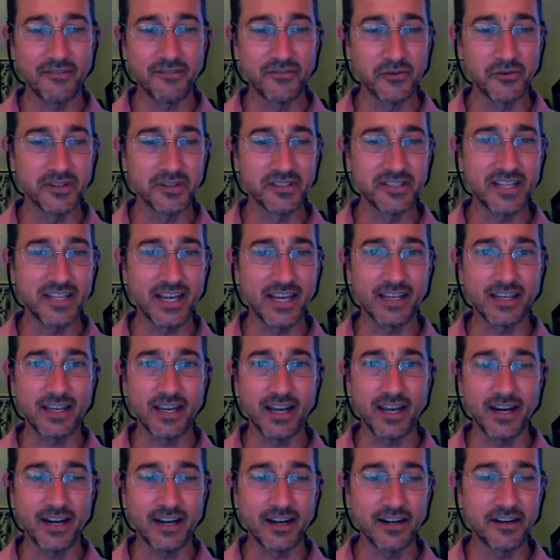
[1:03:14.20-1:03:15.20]
Well, everyone
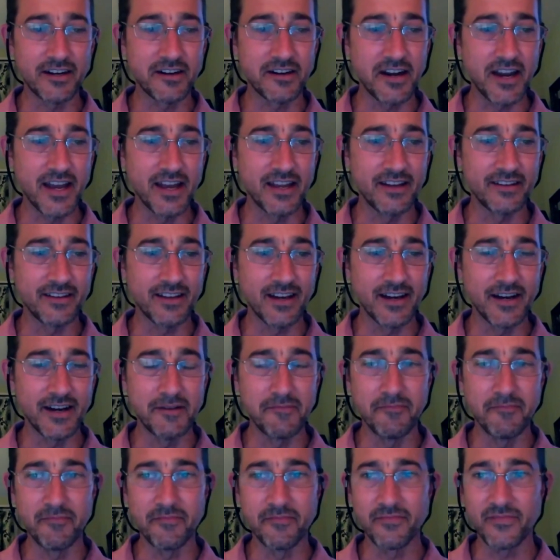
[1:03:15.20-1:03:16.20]
take care. And
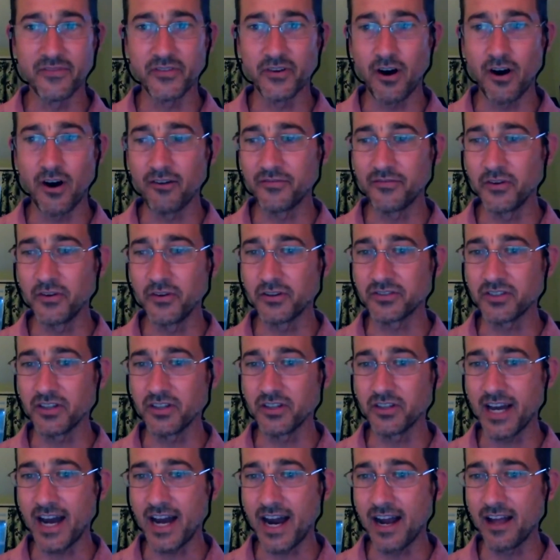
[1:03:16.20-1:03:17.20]
um, for our
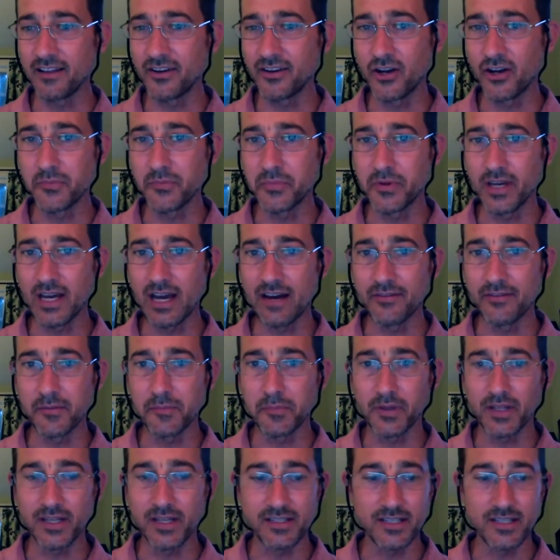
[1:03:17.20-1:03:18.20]
folks on the island, I hope you have
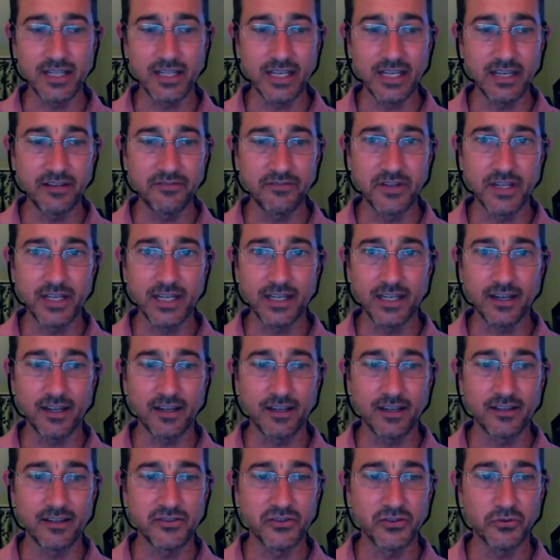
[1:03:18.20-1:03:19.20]
a pleasant
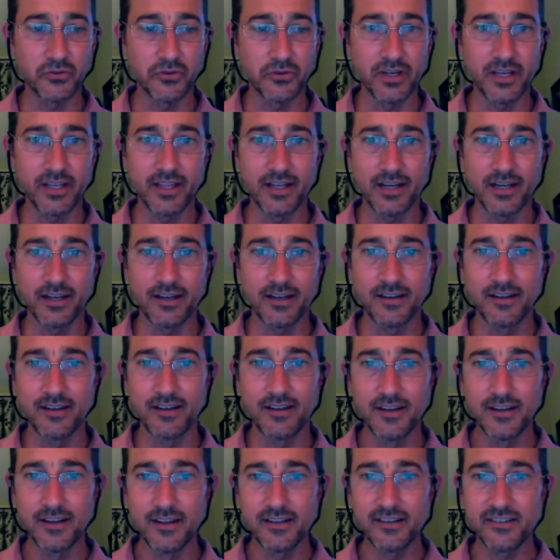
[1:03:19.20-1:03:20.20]
evening and enjoy the
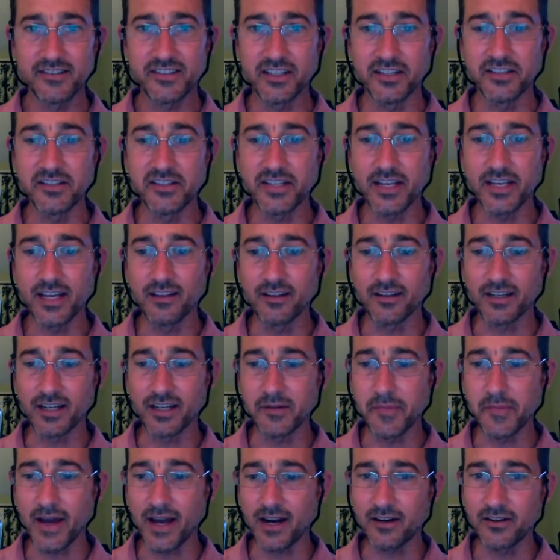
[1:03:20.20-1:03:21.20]
sunset
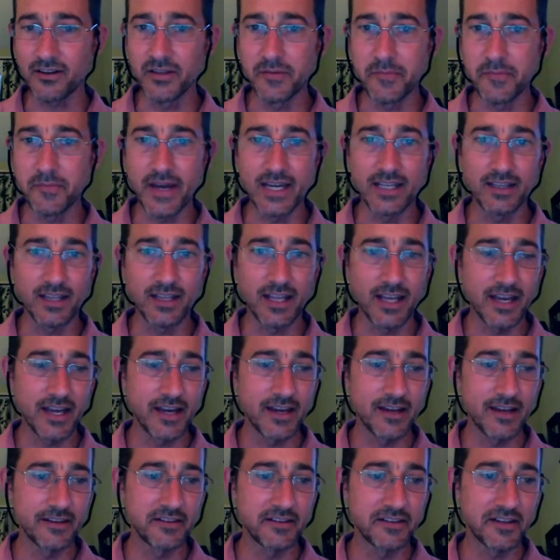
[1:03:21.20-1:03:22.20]
back on the
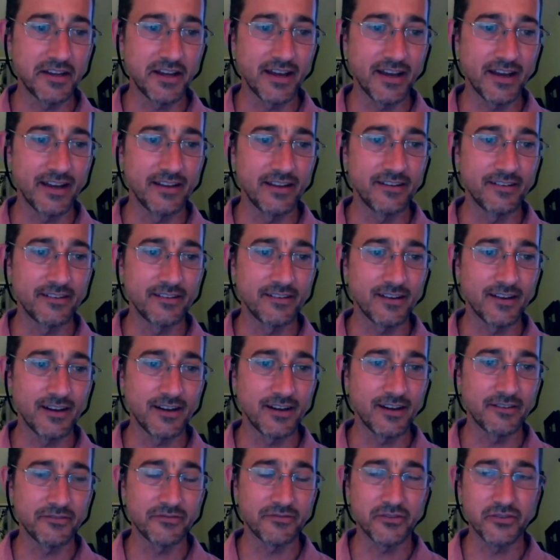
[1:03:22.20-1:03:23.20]
mainland. And
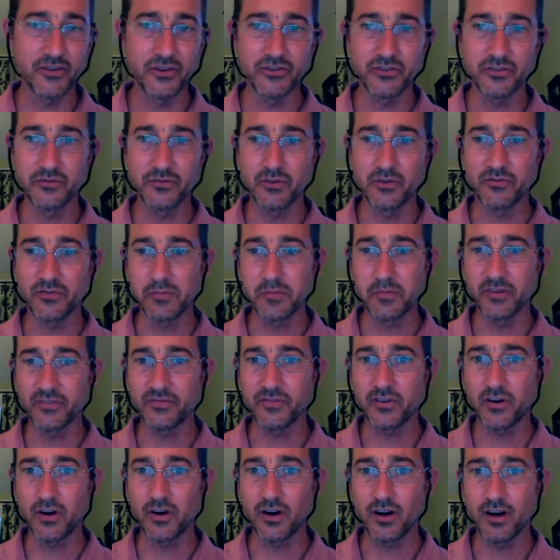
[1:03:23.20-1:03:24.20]
uh, for those of you from
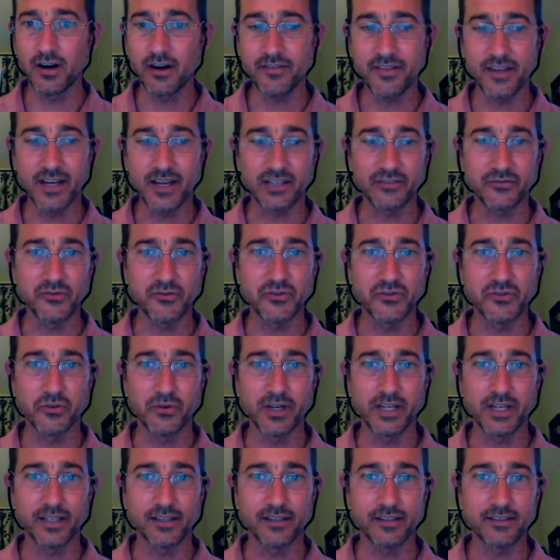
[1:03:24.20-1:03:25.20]
afar, thanks for
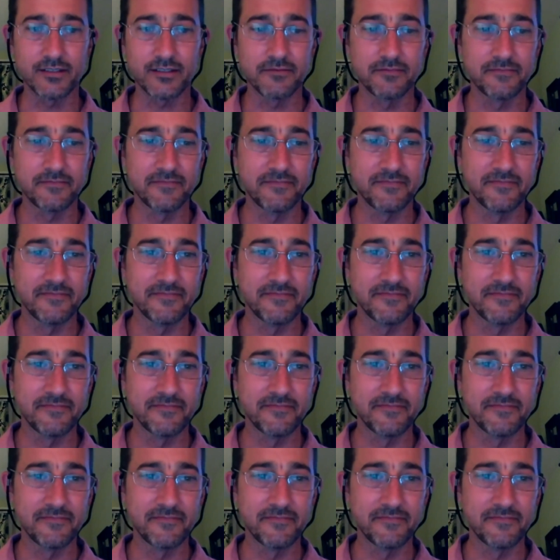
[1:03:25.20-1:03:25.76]
joining us.